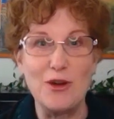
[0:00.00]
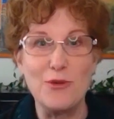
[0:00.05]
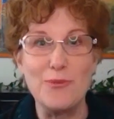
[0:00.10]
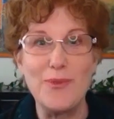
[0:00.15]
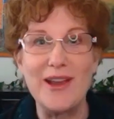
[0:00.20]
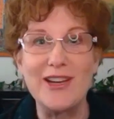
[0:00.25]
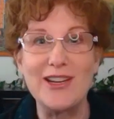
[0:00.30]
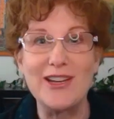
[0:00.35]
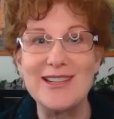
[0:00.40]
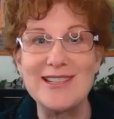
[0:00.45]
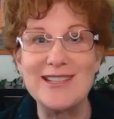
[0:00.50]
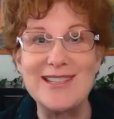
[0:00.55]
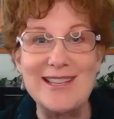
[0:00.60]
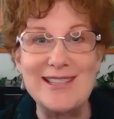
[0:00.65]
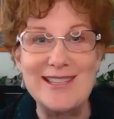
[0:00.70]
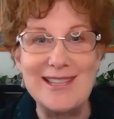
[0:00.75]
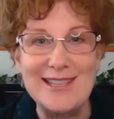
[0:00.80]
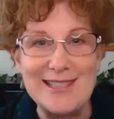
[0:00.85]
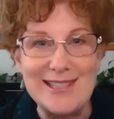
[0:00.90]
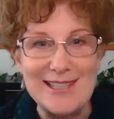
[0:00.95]
oh my goodness,
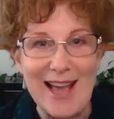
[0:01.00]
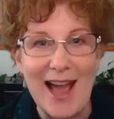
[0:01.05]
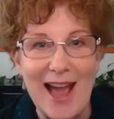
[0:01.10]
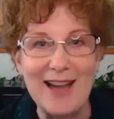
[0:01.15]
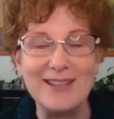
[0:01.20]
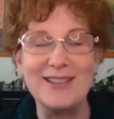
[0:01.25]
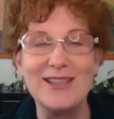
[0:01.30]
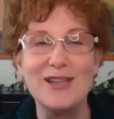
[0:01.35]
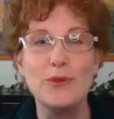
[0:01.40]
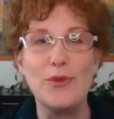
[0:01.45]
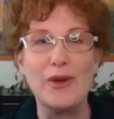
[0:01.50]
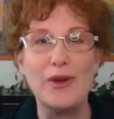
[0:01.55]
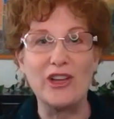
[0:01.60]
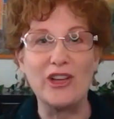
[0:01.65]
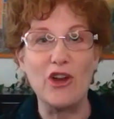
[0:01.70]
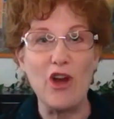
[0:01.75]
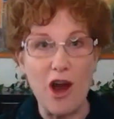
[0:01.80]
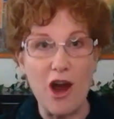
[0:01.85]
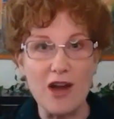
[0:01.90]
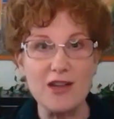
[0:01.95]
that's exactly what
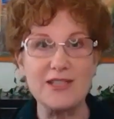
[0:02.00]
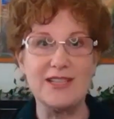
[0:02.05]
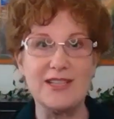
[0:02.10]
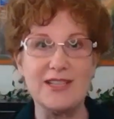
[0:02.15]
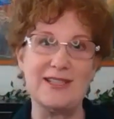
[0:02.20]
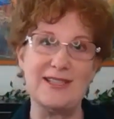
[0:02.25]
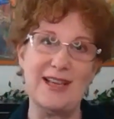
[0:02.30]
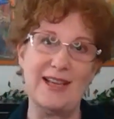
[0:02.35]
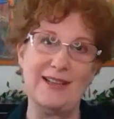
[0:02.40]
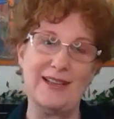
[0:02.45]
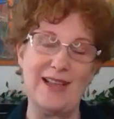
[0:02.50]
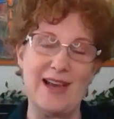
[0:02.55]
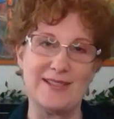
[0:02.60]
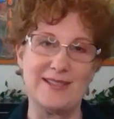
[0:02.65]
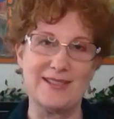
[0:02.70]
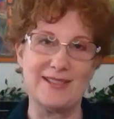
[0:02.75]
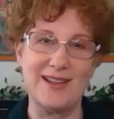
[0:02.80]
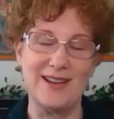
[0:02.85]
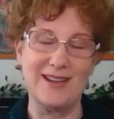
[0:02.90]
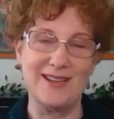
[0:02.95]
the cards had said
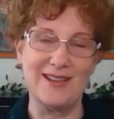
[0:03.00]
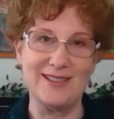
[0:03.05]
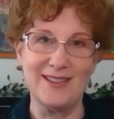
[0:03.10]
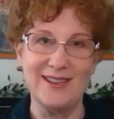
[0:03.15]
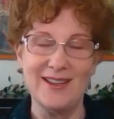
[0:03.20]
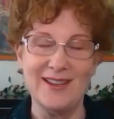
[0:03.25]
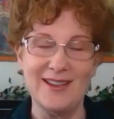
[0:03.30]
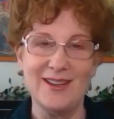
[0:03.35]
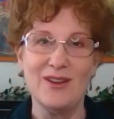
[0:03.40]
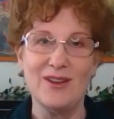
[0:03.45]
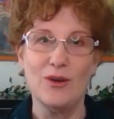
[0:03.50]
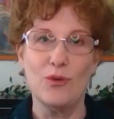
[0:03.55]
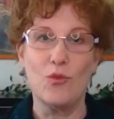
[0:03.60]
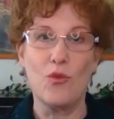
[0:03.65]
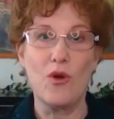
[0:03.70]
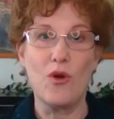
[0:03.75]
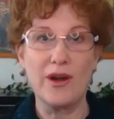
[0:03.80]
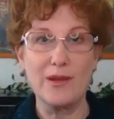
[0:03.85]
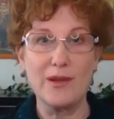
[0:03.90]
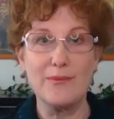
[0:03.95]
last night,
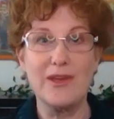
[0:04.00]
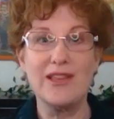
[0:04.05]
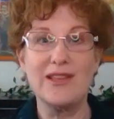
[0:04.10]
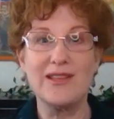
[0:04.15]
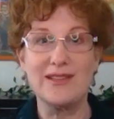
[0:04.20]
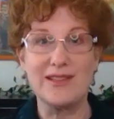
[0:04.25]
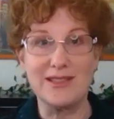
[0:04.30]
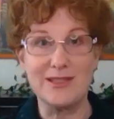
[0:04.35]
warning me that